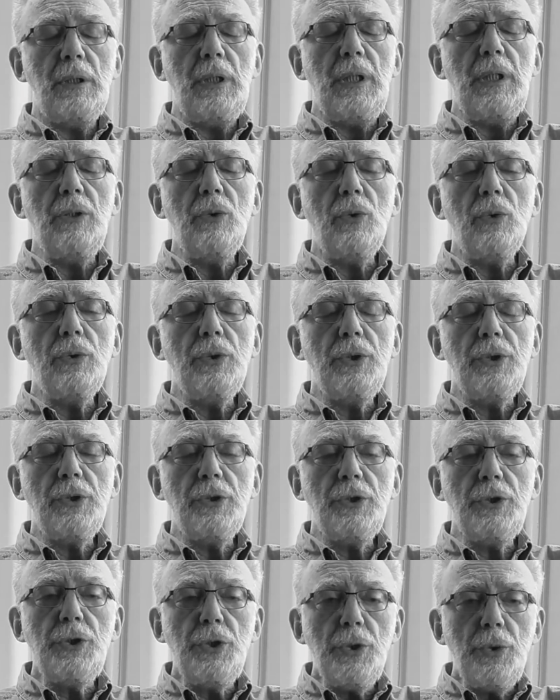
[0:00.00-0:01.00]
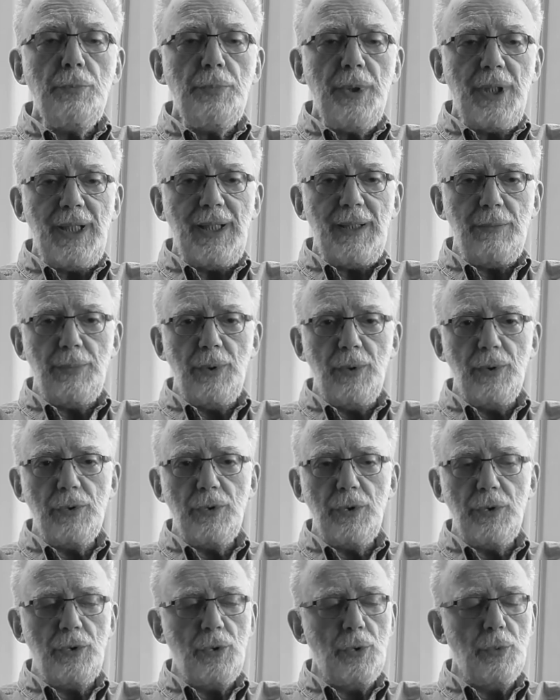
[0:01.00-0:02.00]
in order to be able
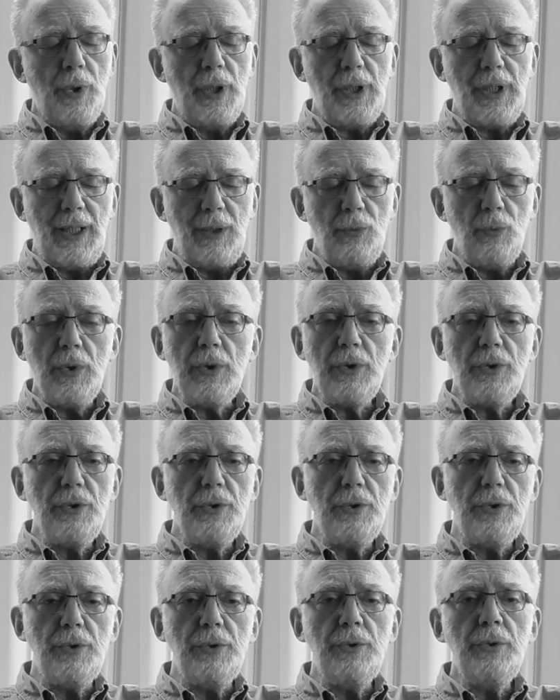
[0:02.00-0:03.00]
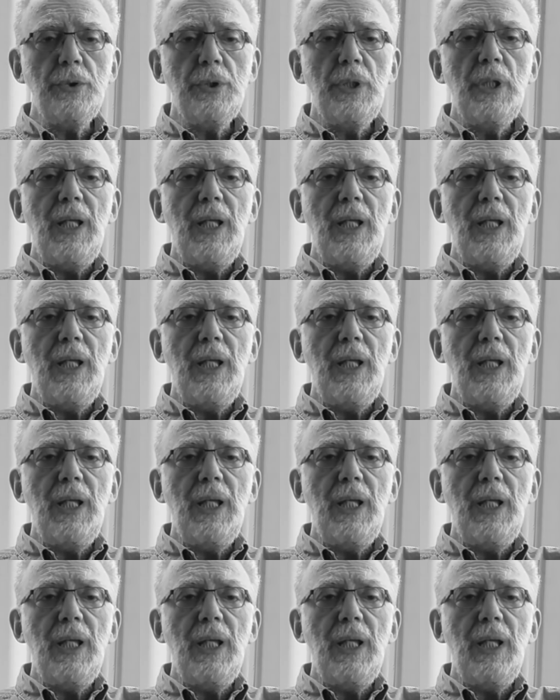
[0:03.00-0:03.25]
to do what I want to do